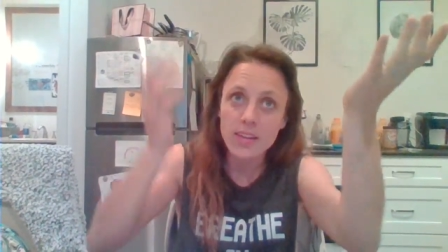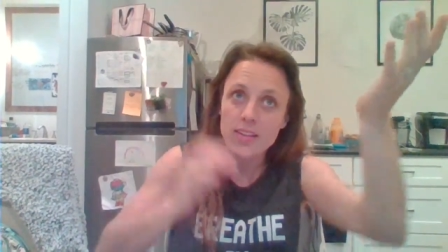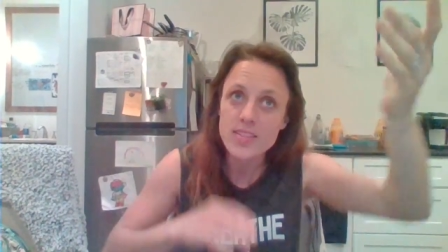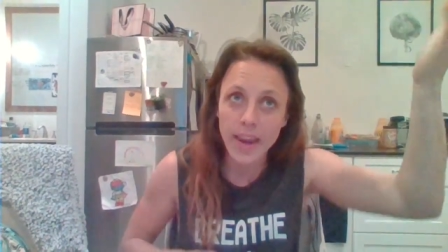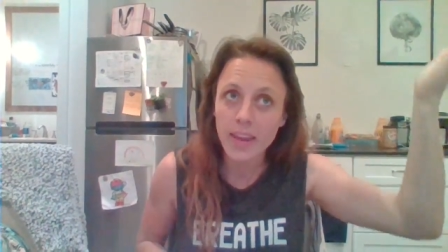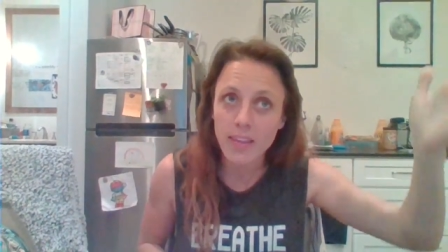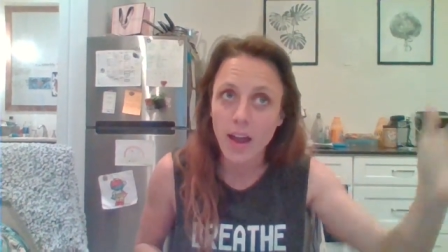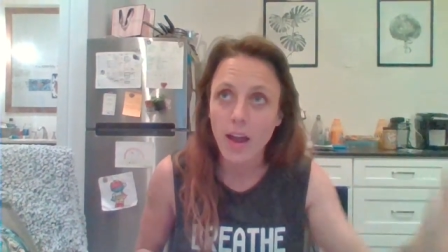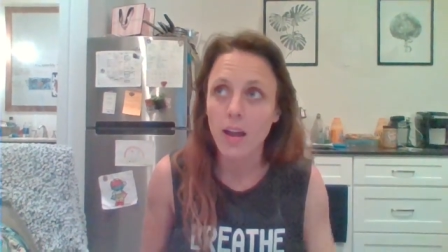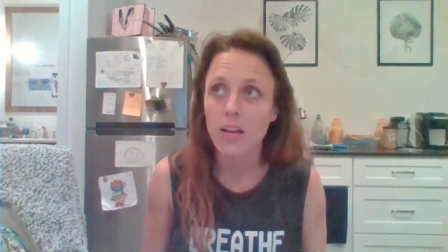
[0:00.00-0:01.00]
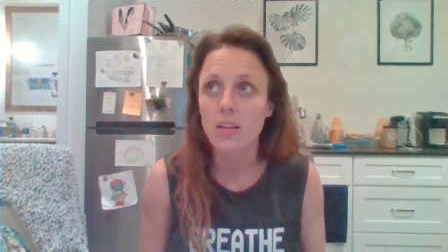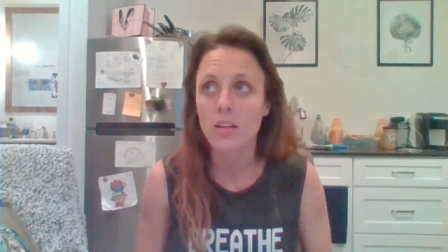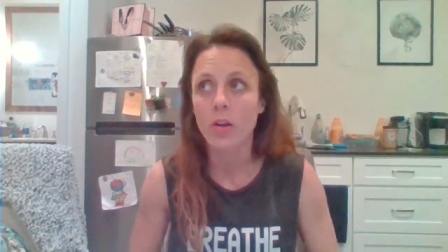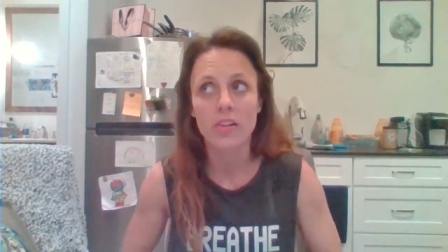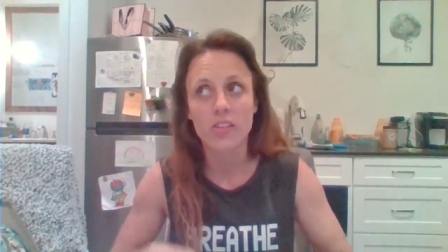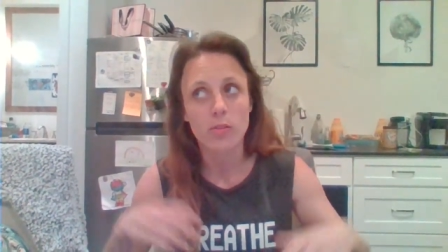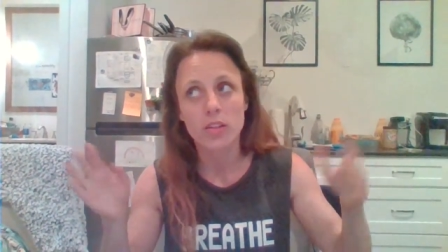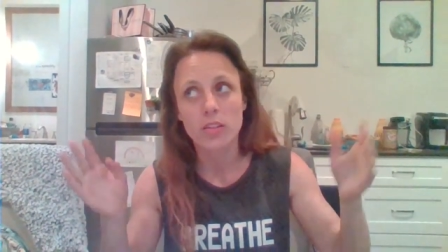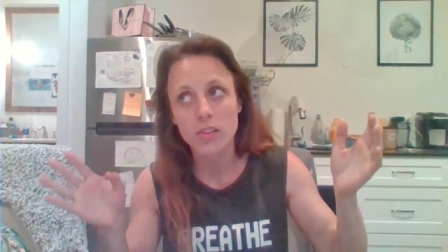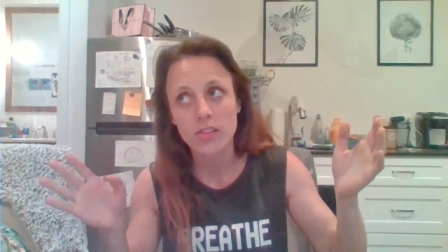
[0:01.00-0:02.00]
this, take that. You know, I
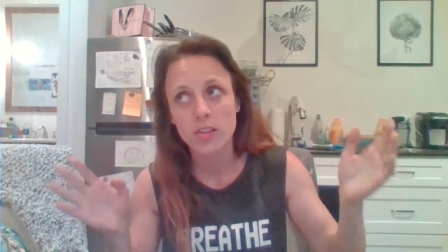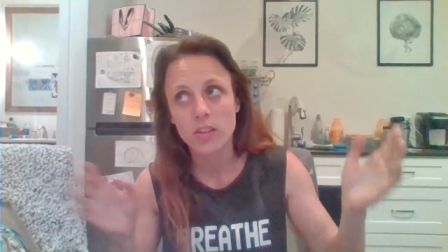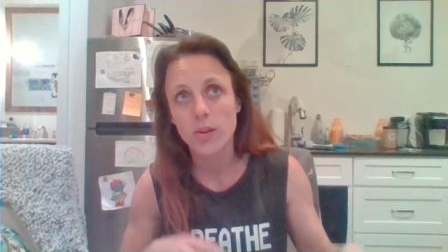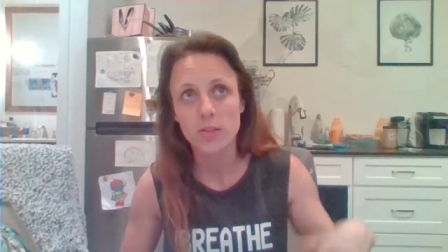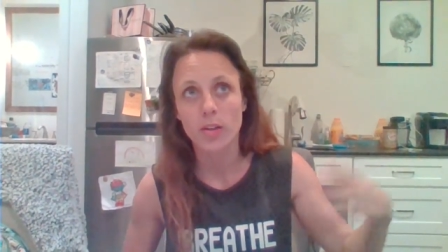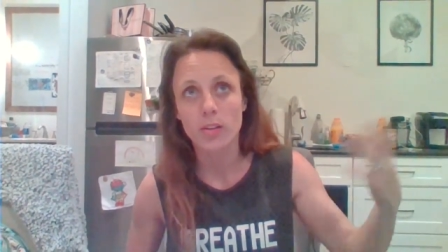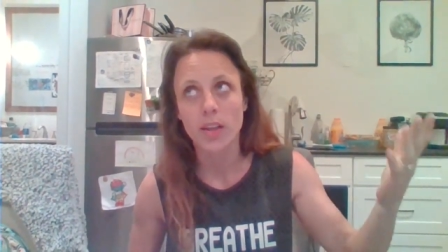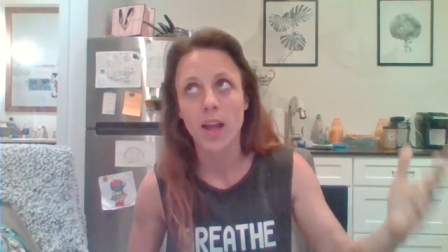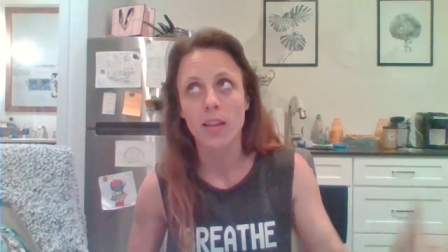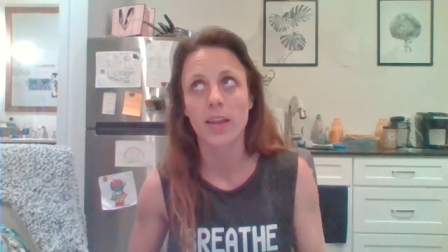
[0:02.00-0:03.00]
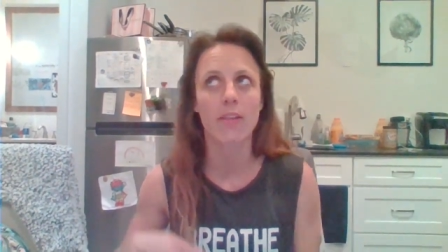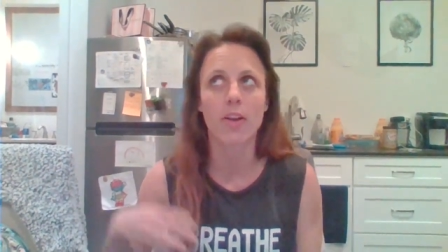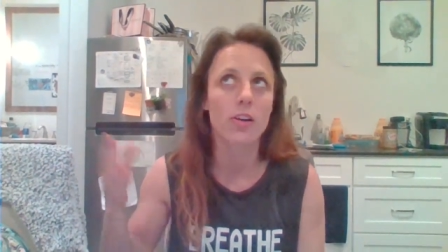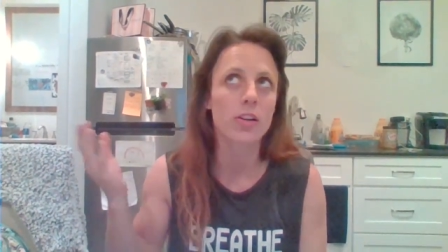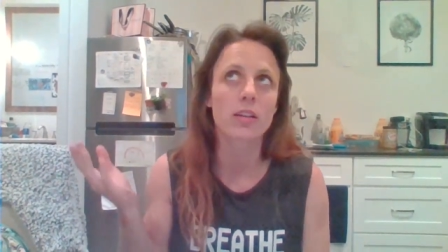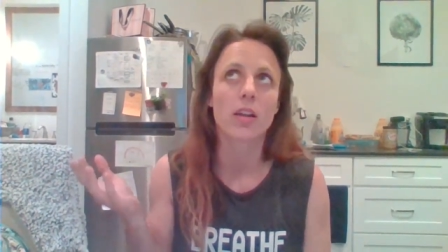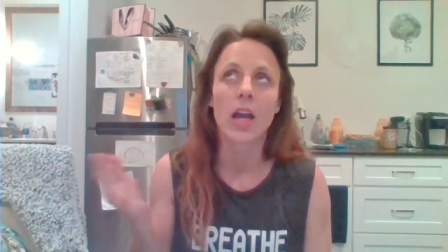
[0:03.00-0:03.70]
surrender this to you. I surrender that. Like, have I already,